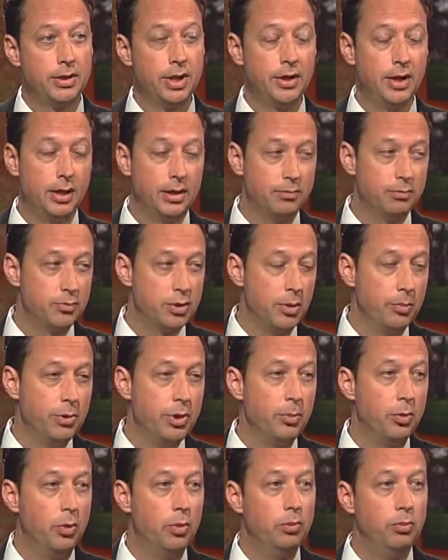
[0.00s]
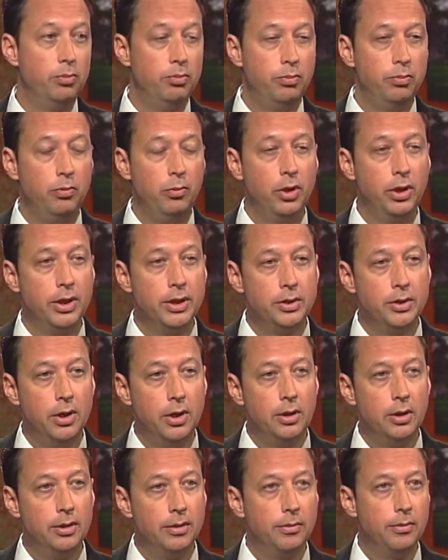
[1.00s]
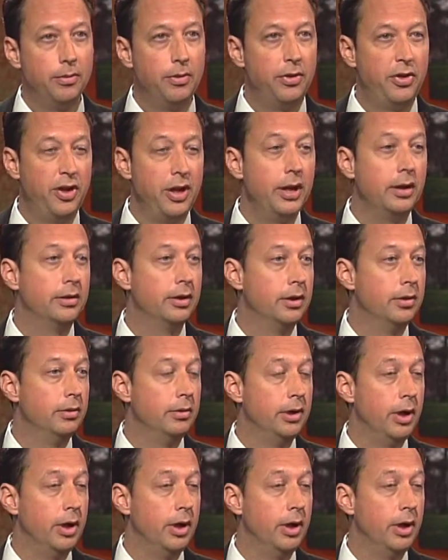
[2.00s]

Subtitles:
I think some people really think that